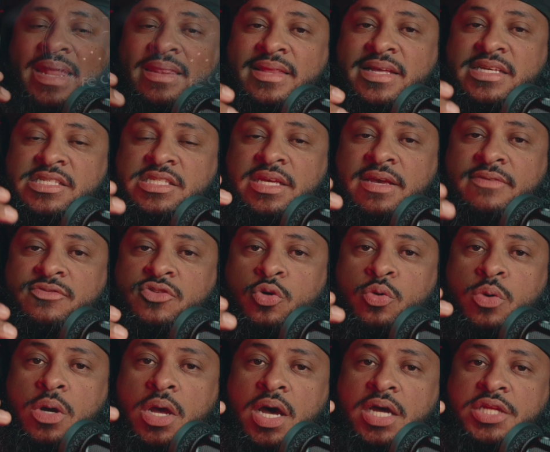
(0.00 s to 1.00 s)
and this gives
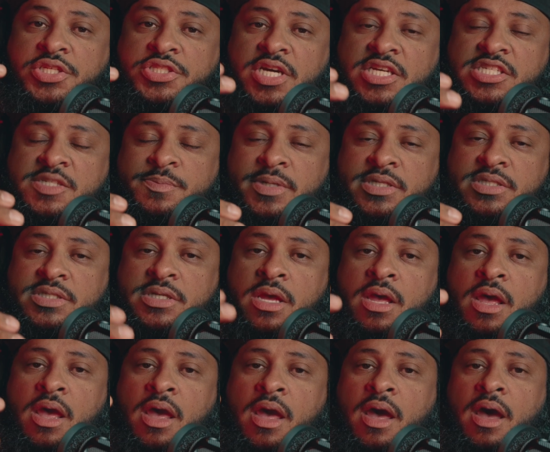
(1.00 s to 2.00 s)
you adjustments
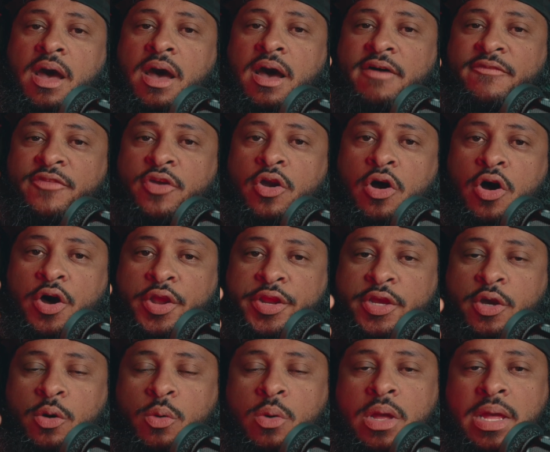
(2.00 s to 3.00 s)
of your
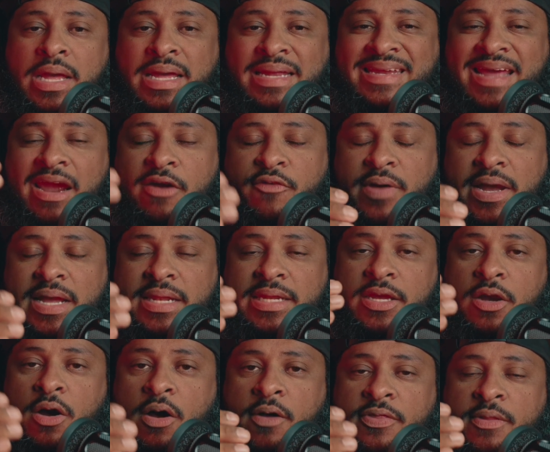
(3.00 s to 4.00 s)
audio directly
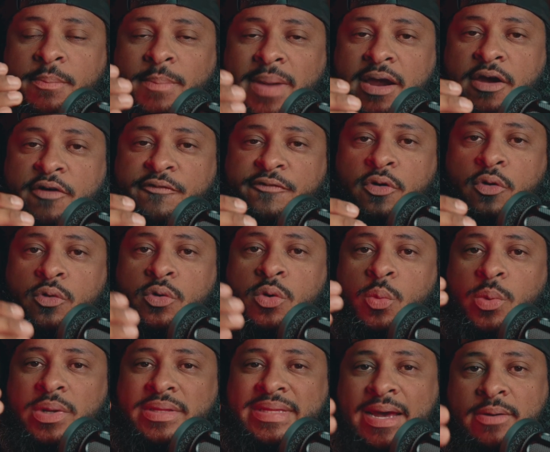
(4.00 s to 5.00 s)
on the microphone
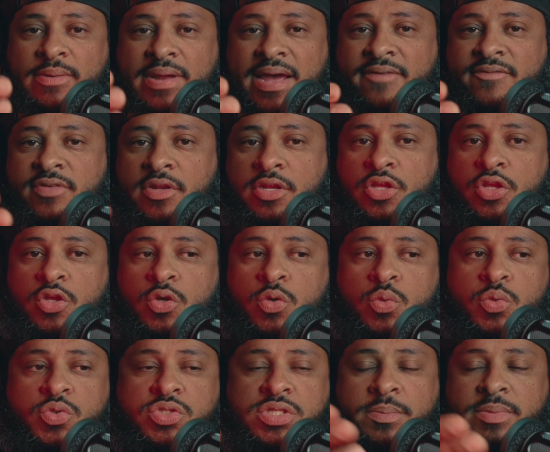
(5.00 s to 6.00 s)
without having to
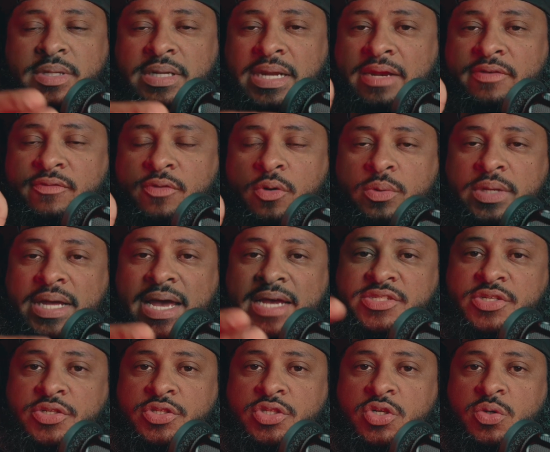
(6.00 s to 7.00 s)
use something like
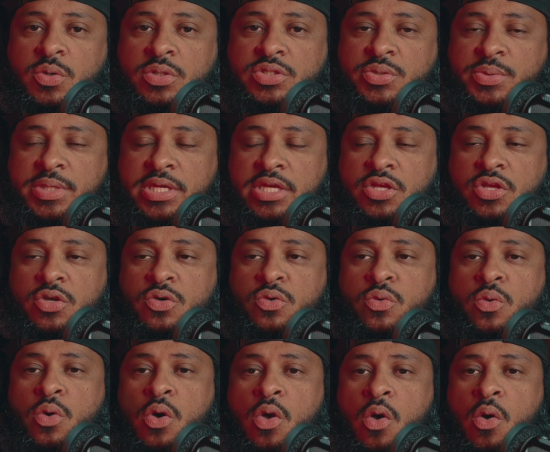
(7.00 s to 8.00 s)
Rodecaster Dual to
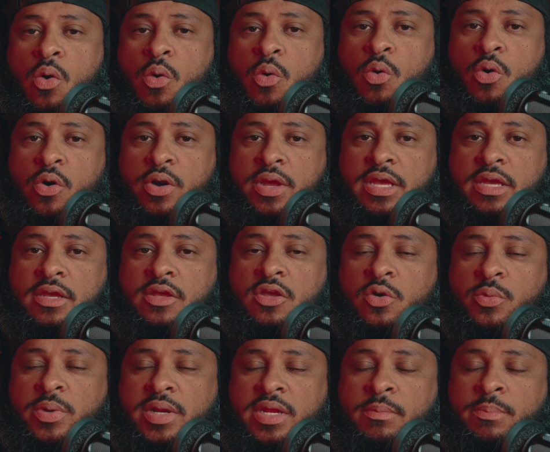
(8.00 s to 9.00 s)
EQ or
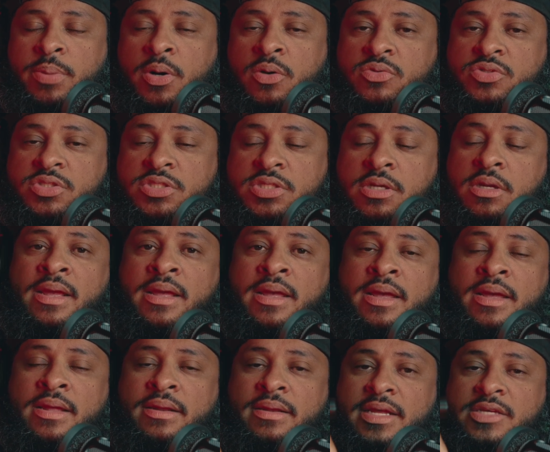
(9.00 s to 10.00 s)
EQ it in post.
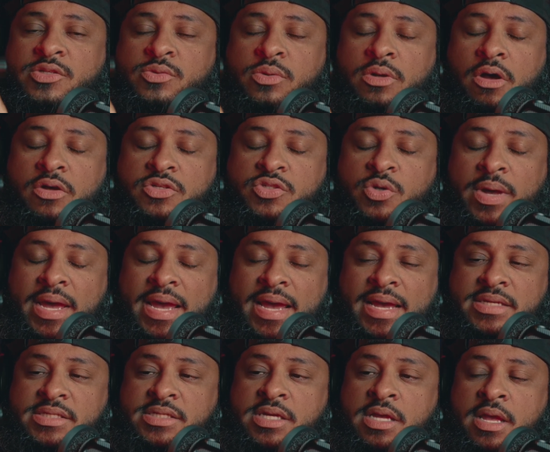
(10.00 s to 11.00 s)
This one also
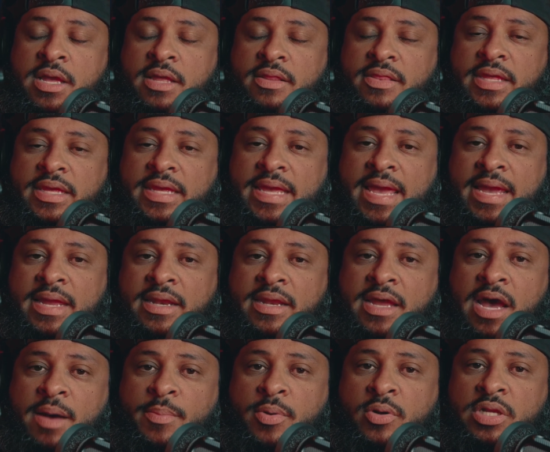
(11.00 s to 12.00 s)
has the gain
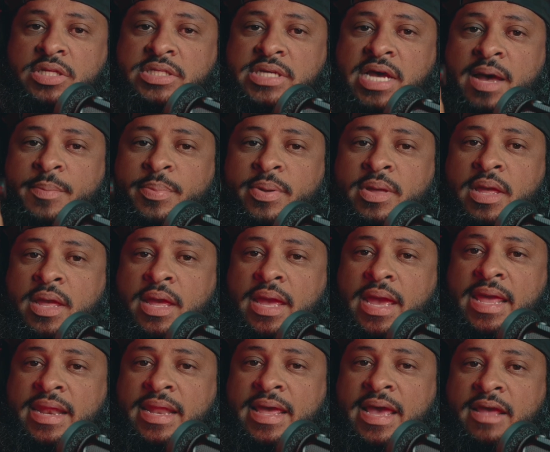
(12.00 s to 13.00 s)
knob on the top
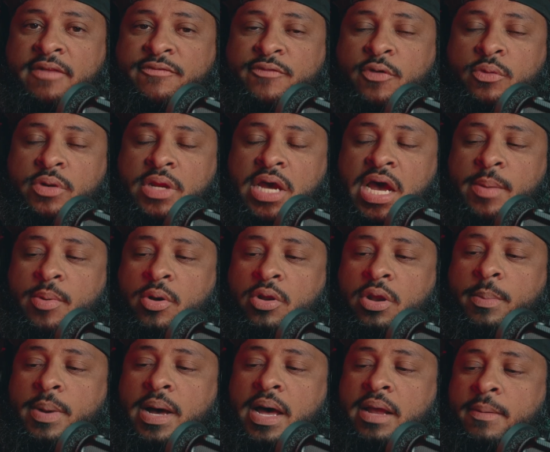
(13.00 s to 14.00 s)
and the headphone knob on the
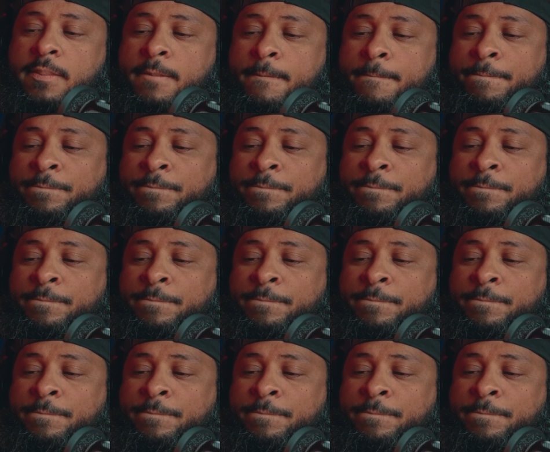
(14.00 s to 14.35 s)
bottom.